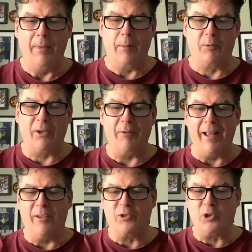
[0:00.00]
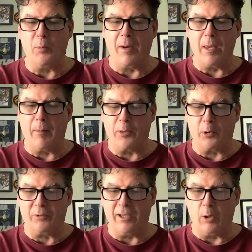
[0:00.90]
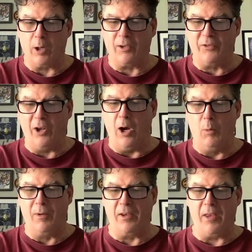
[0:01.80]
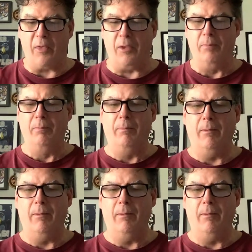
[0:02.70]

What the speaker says: Number 7, LSU beat number 13, Arkansas, 1-0.